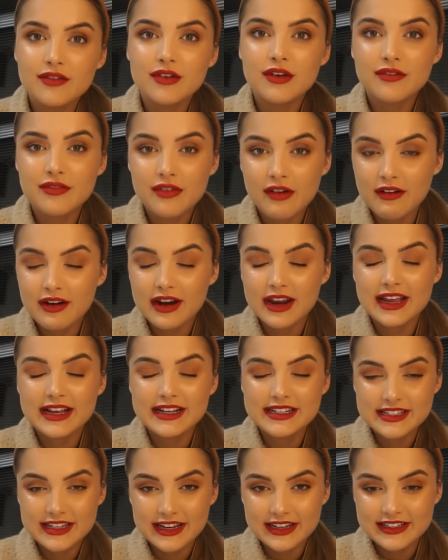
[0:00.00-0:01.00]
a very
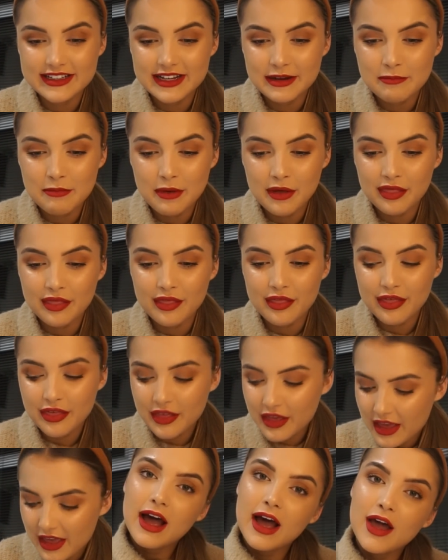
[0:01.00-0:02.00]
exciting
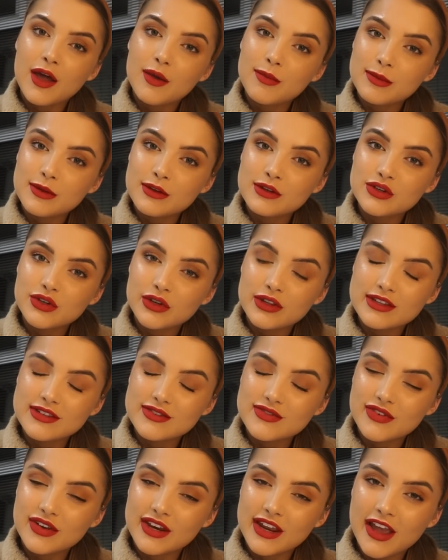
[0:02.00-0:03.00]
month. I hope you enjoy
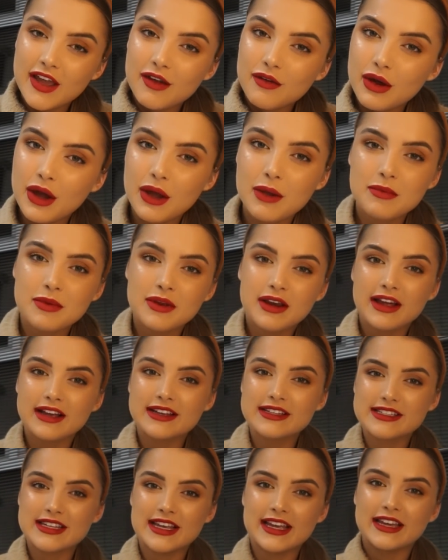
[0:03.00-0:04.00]
this video. I hope you
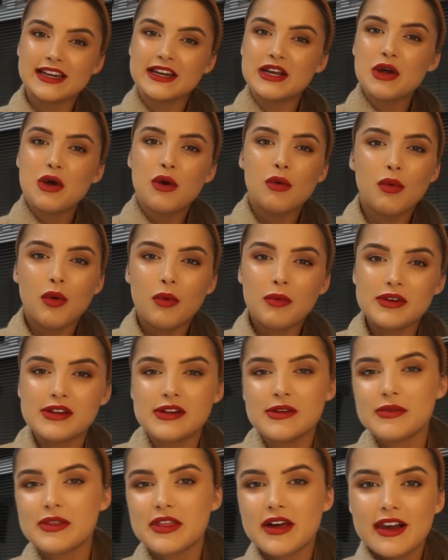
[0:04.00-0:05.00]
like seeing what we
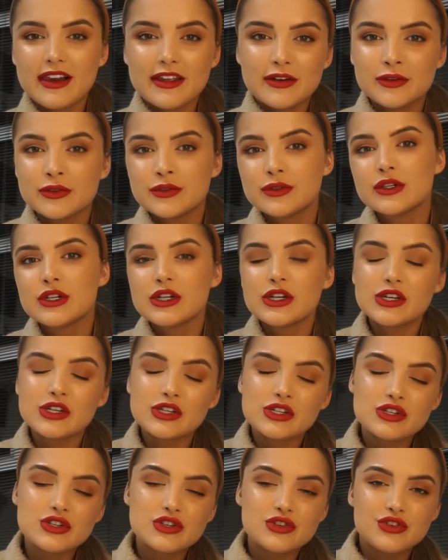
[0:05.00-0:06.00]
do with our little
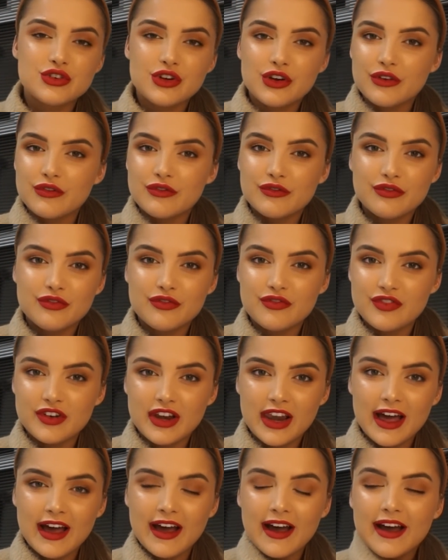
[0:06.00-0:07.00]
student
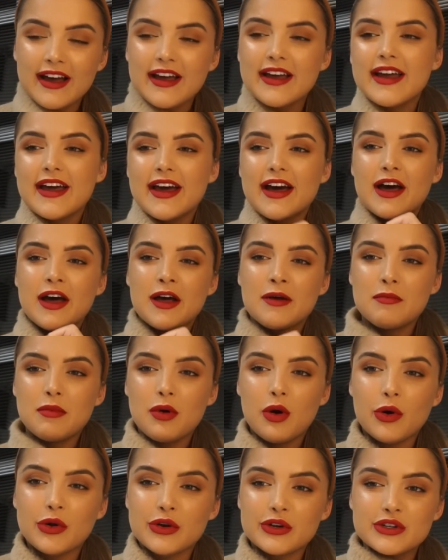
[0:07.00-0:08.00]
flat
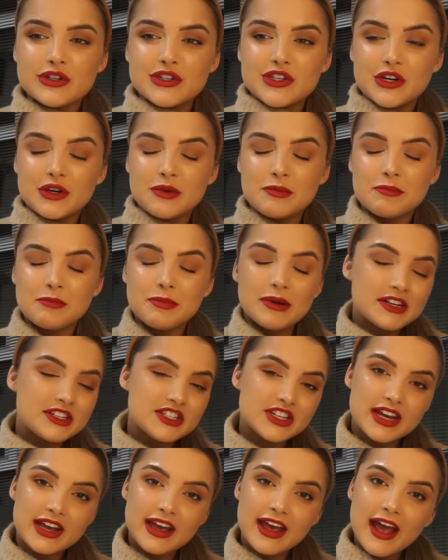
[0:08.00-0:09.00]
on a student
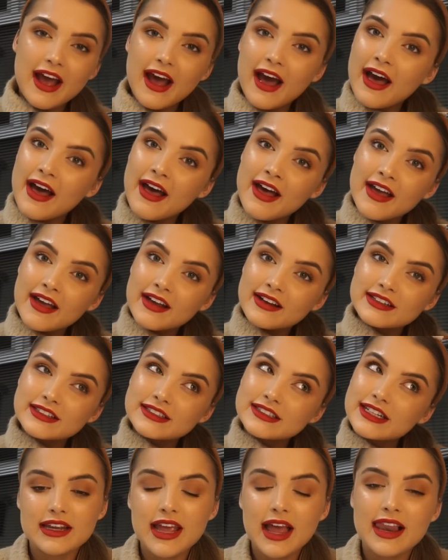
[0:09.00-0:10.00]
budget.
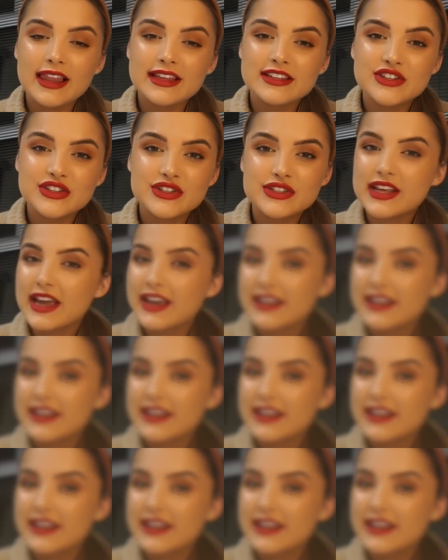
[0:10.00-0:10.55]
And yeah, let's just